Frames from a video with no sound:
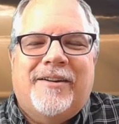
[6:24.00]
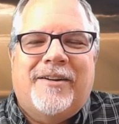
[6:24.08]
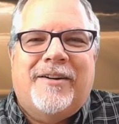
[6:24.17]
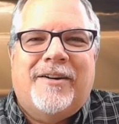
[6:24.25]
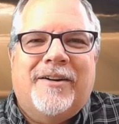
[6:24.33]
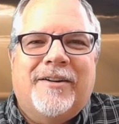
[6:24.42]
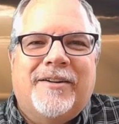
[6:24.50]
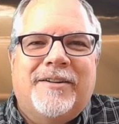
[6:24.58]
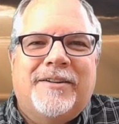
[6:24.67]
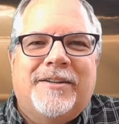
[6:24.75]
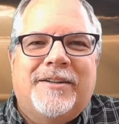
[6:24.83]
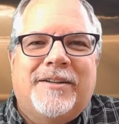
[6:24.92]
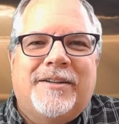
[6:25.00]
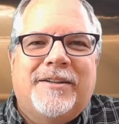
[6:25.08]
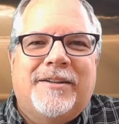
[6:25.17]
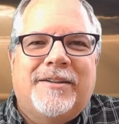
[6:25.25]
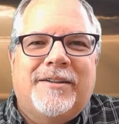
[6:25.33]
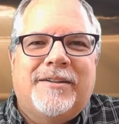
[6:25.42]
our
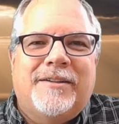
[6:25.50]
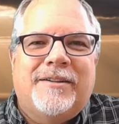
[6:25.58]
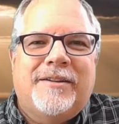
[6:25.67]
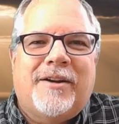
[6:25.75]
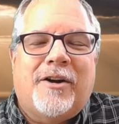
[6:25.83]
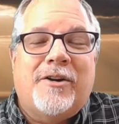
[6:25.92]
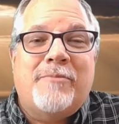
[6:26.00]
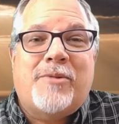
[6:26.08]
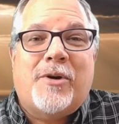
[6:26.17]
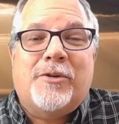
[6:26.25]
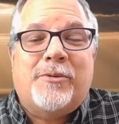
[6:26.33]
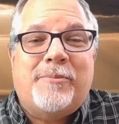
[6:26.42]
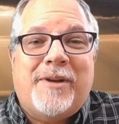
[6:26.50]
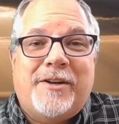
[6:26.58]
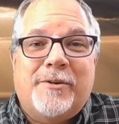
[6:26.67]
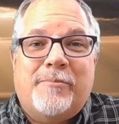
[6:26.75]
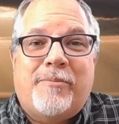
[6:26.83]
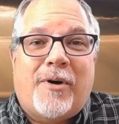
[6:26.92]
our impulse would be
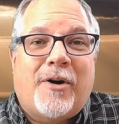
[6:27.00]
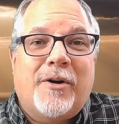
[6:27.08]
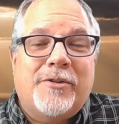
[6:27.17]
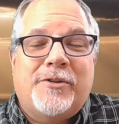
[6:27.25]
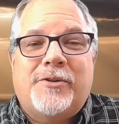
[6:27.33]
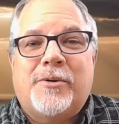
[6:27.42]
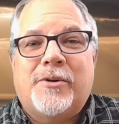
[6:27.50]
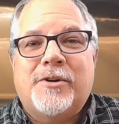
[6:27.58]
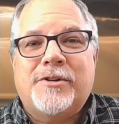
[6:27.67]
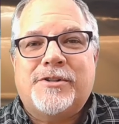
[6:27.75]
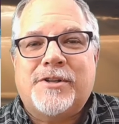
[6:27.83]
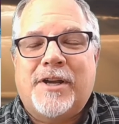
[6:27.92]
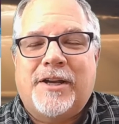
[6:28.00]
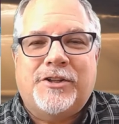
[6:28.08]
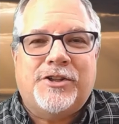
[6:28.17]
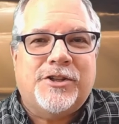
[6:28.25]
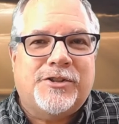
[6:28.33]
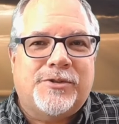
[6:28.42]
to bar the doors and
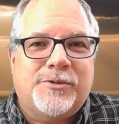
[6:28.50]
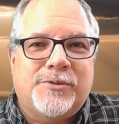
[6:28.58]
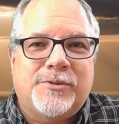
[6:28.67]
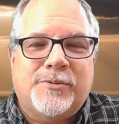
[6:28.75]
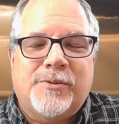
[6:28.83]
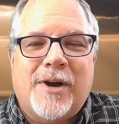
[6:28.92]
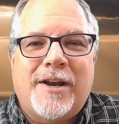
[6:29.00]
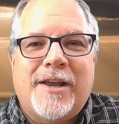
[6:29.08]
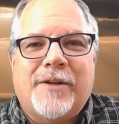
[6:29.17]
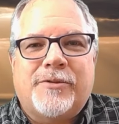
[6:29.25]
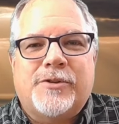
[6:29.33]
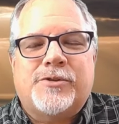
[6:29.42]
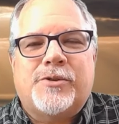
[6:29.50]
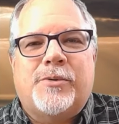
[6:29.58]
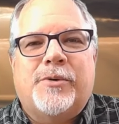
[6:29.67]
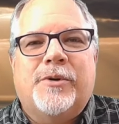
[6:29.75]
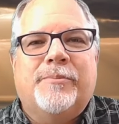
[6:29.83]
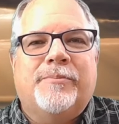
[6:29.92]
just ride out the
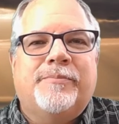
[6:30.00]
storm.